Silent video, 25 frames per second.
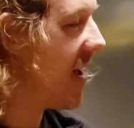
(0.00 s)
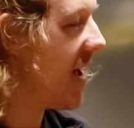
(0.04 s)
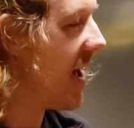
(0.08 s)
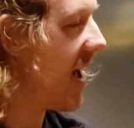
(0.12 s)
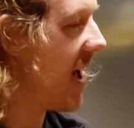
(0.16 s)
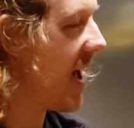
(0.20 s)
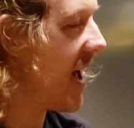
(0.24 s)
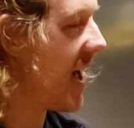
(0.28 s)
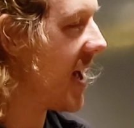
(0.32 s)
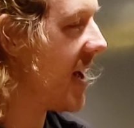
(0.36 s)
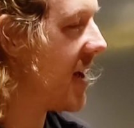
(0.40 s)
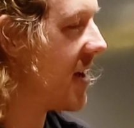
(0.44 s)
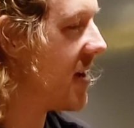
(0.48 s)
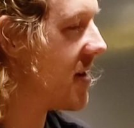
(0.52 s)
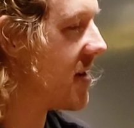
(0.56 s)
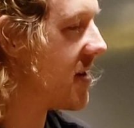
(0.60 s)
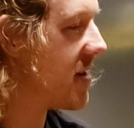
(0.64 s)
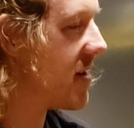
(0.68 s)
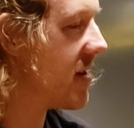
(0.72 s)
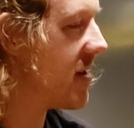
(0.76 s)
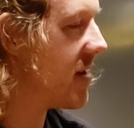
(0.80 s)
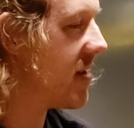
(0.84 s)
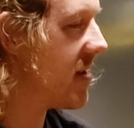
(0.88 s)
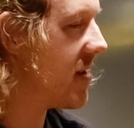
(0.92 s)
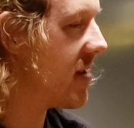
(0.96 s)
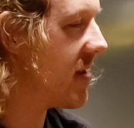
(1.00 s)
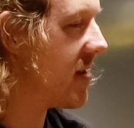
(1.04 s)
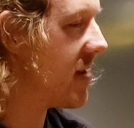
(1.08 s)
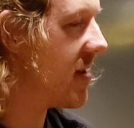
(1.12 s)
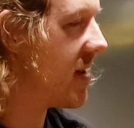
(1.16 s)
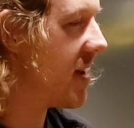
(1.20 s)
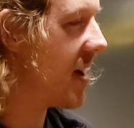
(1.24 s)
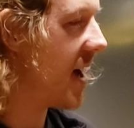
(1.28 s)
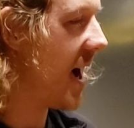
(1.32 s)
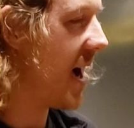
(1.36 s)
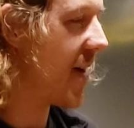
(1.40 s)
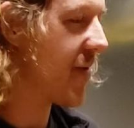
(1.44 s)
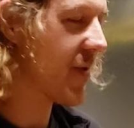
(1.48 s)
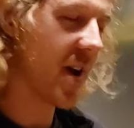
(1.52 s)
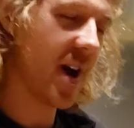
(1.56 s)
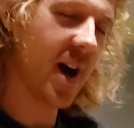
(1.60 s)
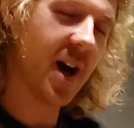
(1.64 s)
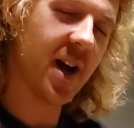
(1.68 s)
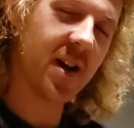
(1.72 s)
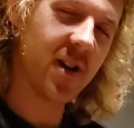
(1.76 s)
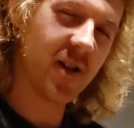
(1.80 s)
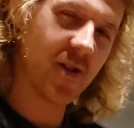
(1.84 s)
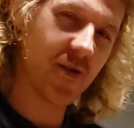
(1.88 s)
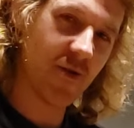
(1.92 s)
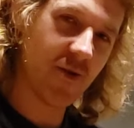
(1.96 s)
And I've
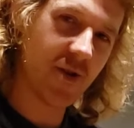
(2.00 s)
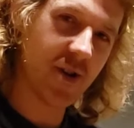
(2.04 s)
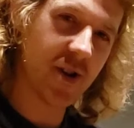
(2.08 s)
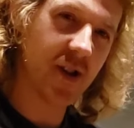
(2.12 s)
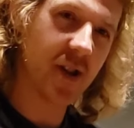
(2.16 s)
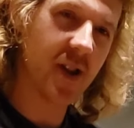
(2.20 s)
kind of learned to